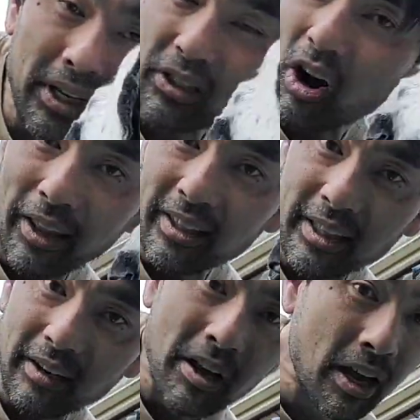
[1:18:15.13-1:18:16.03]
beings, all
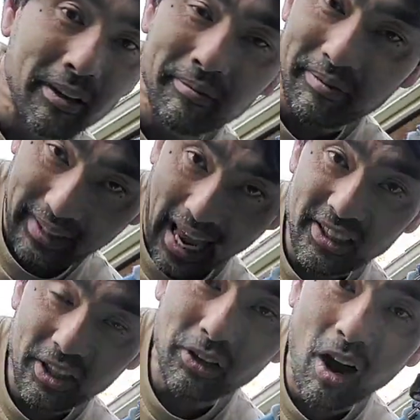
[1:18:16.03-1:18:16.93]
that stuff.
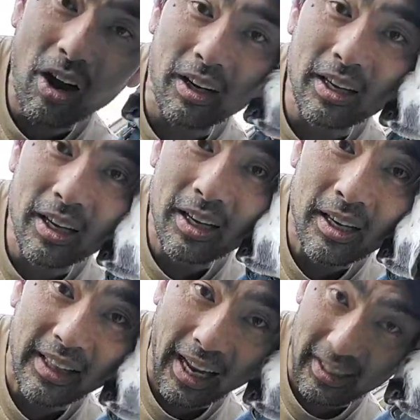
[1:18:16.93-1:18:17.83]
That's a dog
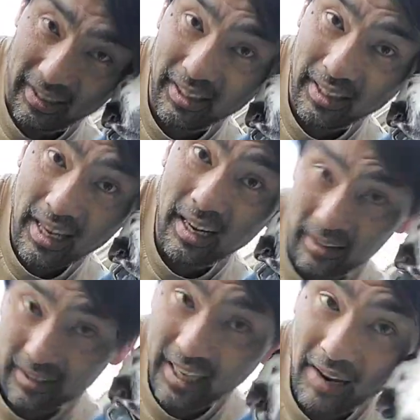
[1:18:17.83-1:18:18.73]
that
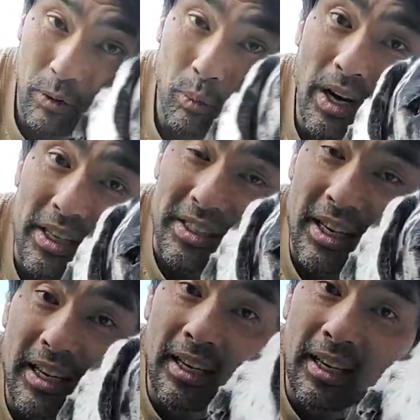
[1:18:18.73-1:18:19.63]
David
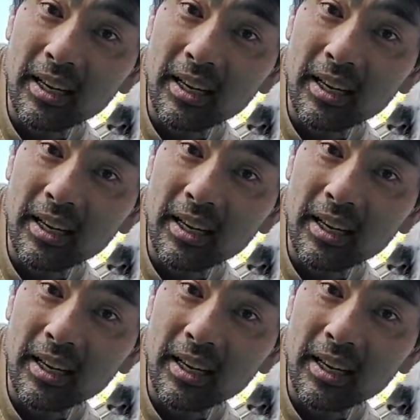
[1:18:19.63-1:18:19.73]
was.